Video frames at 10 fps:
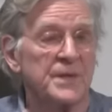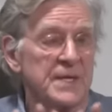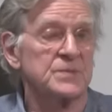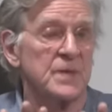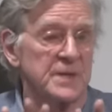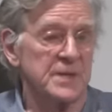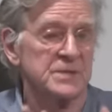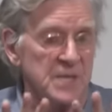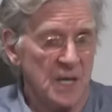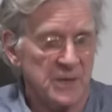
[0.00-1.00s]
that's why they're
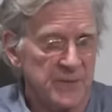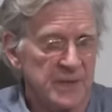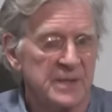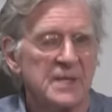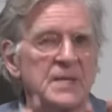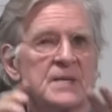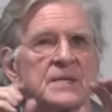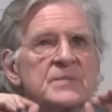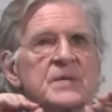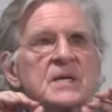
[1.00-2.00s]
tolerated. They
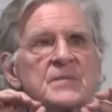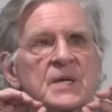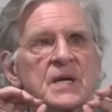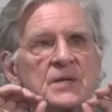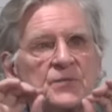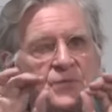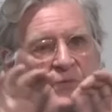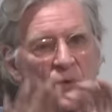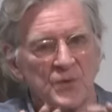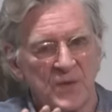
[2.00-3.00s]
become a kind of
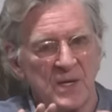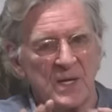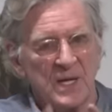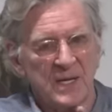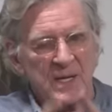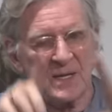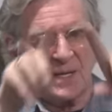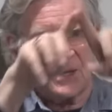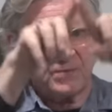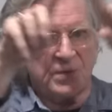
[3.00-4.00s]
fourth... I
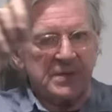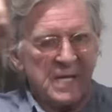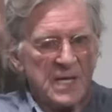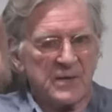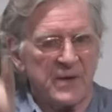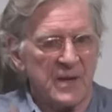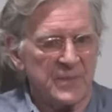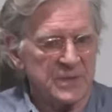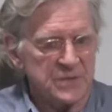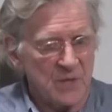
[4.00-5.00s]
do a diagram
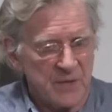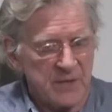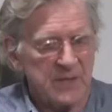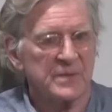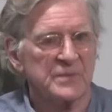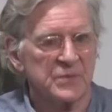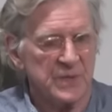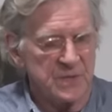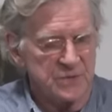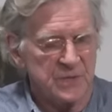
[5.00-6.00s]
historically when I'm doing
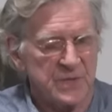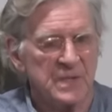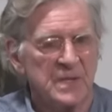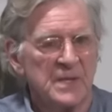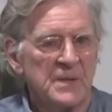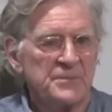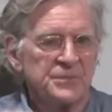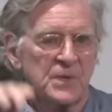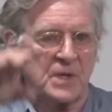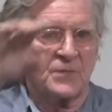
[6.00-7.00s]
history.
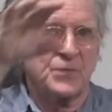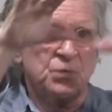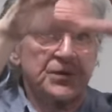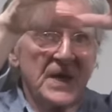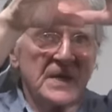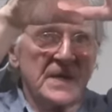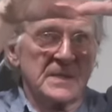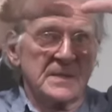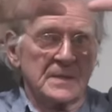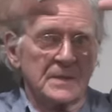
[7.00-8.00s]
If you say that
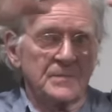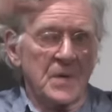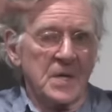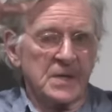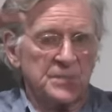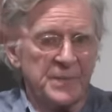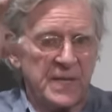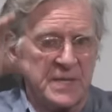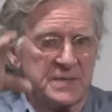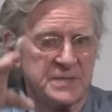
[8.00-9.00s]
the
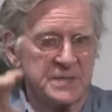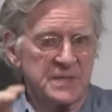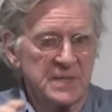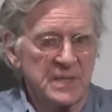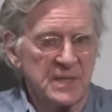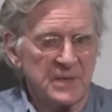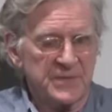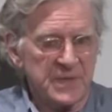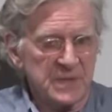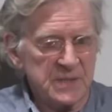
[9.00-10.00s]
marketplace of the
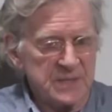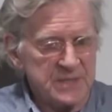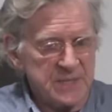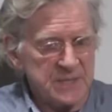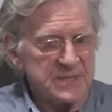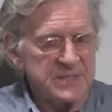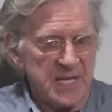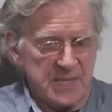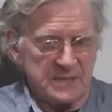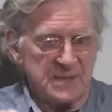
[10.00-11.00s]
Indian
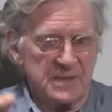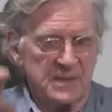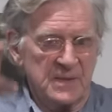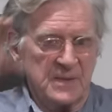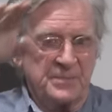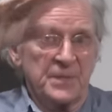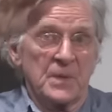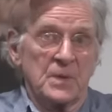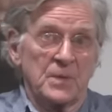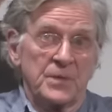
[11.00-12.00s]
city-state,
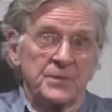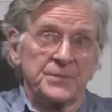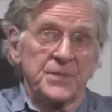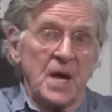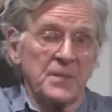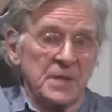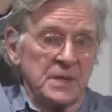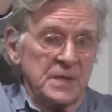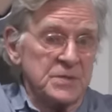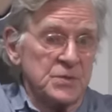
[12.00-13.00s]
the dominant
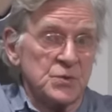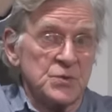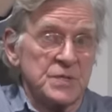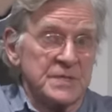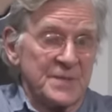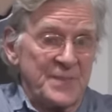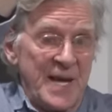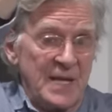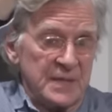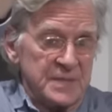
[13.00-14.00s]
institution is the
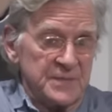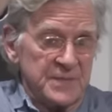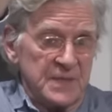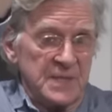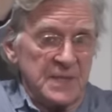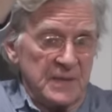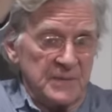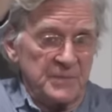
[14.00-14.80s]
palace of the king.